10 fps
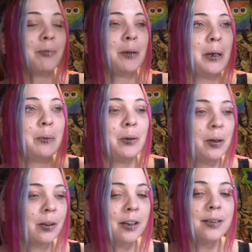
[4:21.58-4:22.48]
my baby
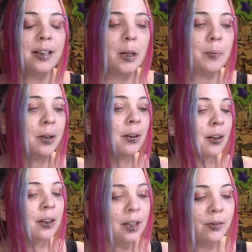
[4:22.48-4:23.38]
ring light set up.
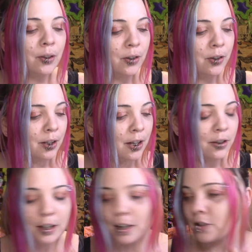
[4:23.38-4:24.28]
I have everything I
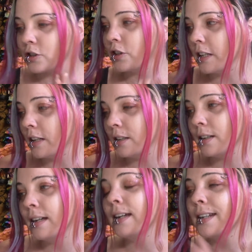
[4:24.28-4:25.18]
think I should need,
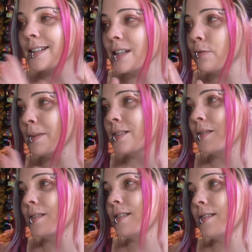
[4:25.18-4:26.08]
except for my
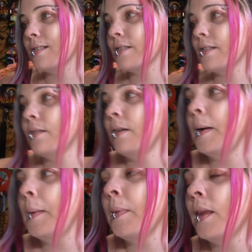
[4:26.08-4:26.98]
sewing scissors.
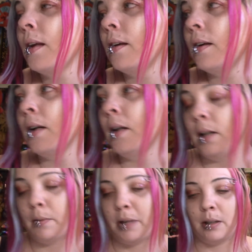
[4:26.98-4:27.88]

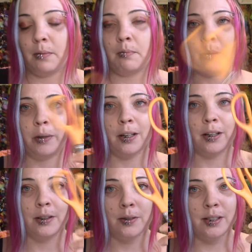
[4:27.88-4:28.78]
I mean, maybe I
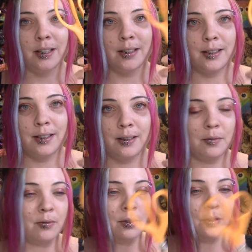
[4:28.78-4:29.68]
could use these
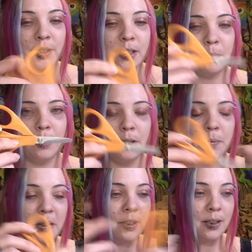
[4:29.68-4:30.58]
little snippers
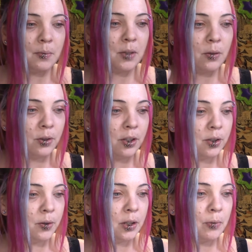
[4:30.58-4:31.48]
because I'm not really
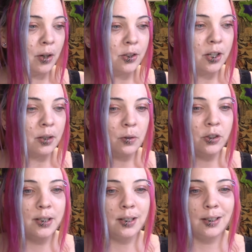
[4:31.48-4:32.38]
doing a project. We're
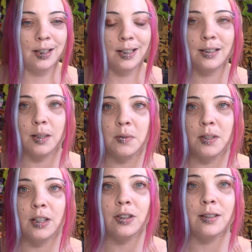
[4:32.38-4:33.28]
just going to test some
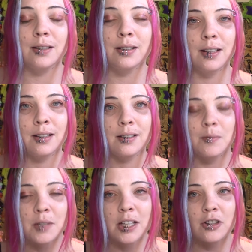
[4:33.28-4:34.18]
stitches and
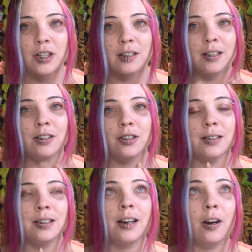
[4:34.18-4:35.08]
some tension and
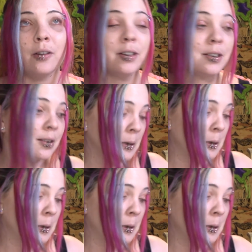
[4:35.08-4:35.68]
just see how this